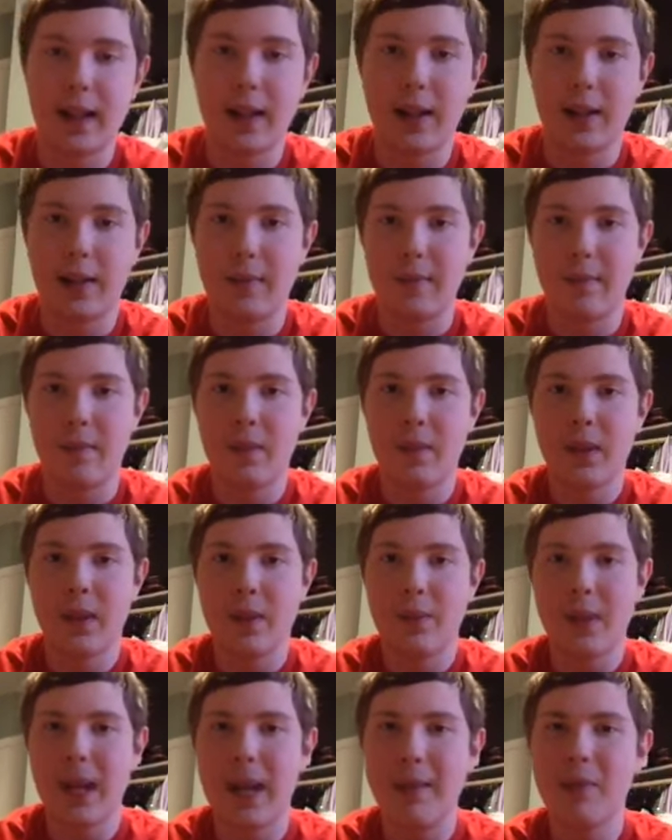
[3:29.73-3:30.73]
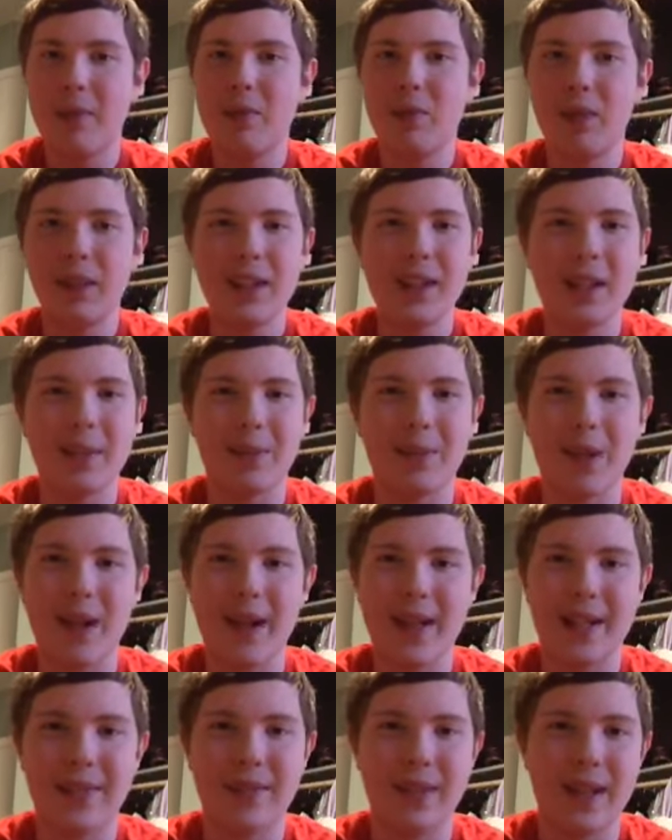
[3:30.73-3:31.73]
Um, but I'd be really
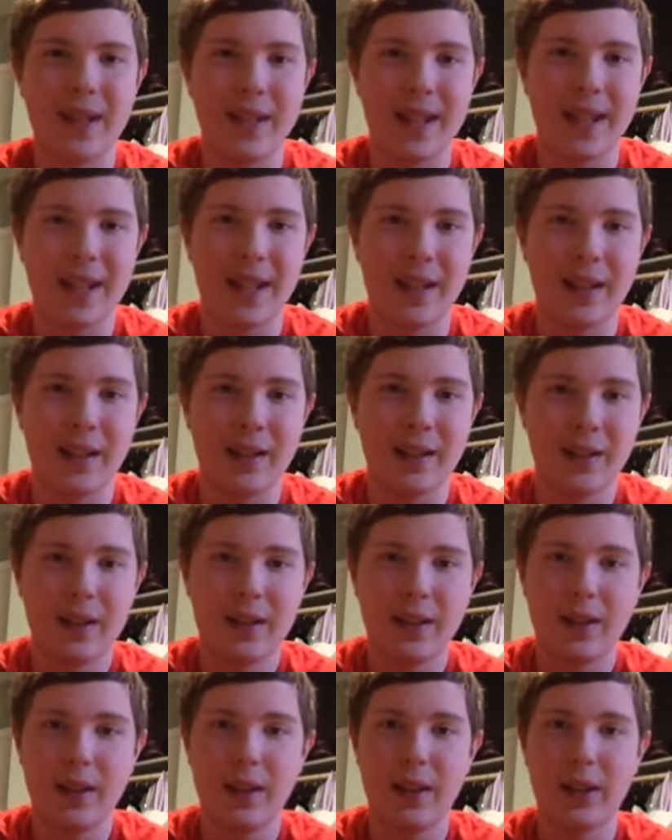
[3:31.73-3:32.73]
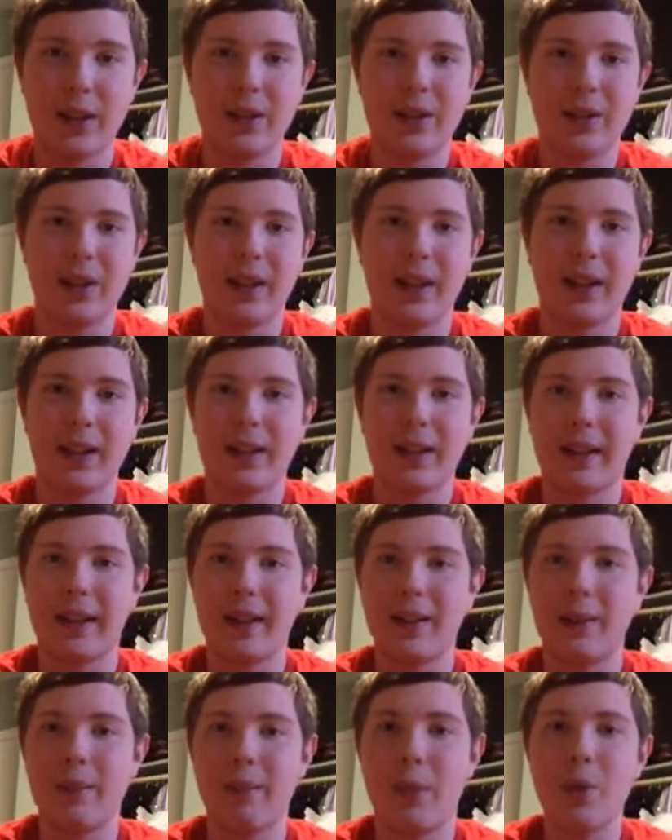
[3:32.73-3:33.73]
surprised if they did. You know, like
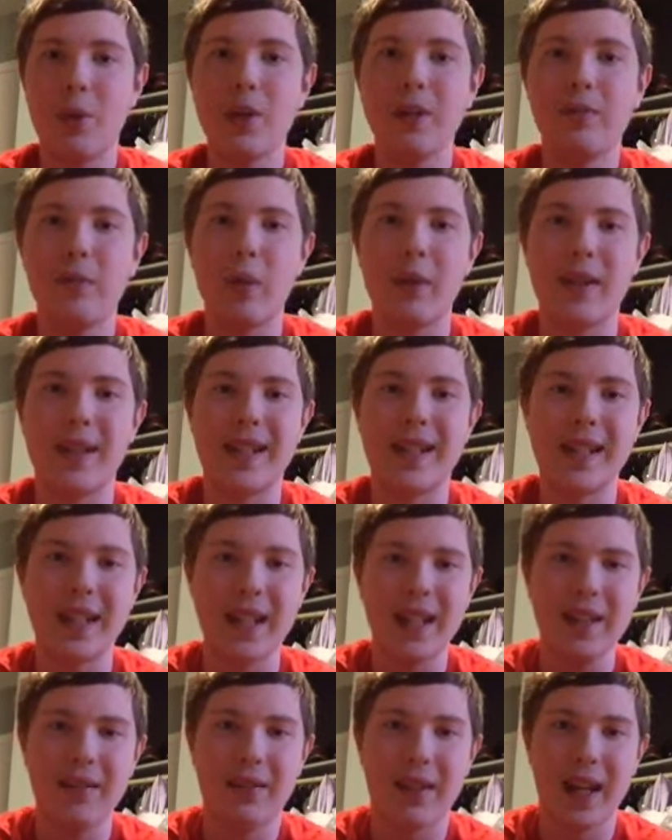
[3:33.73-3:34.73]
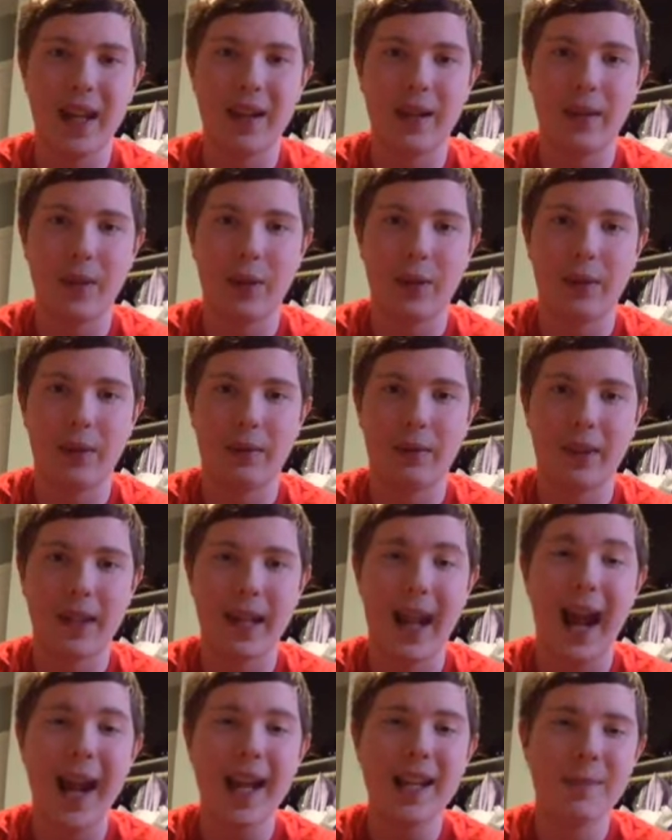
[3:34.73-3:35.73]
like most of what we've seen of Ganondorf, he
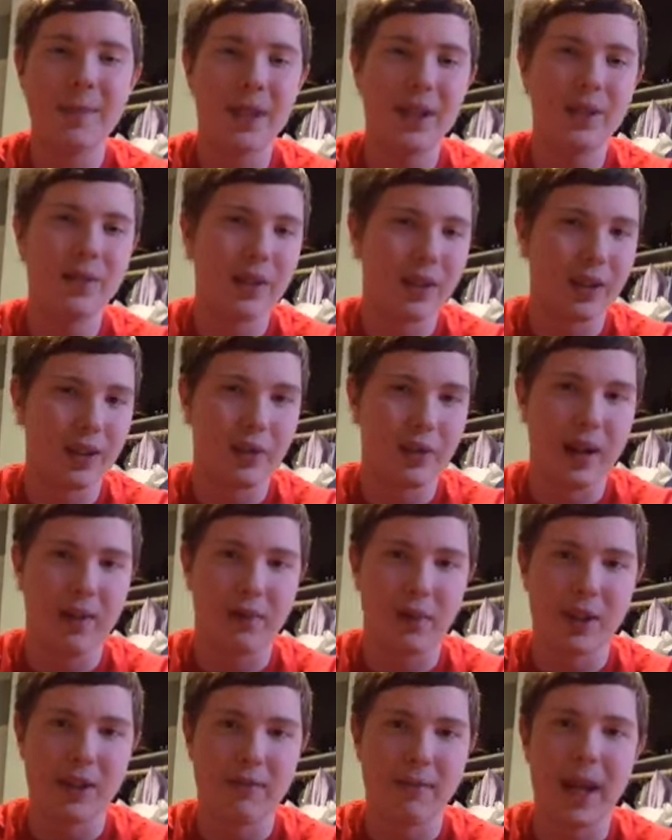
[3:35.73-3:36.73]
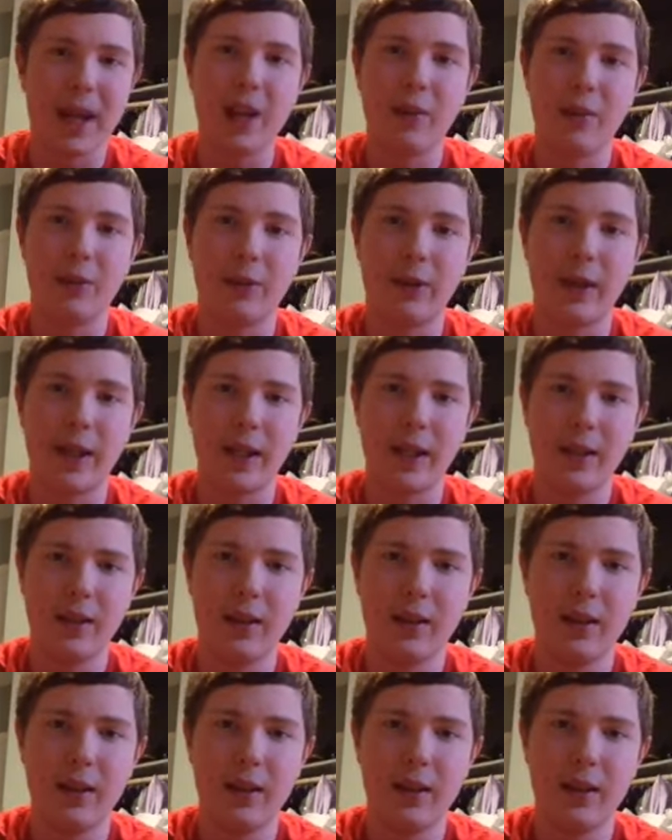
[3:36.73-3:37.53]
has been using the Triforce of Power, right?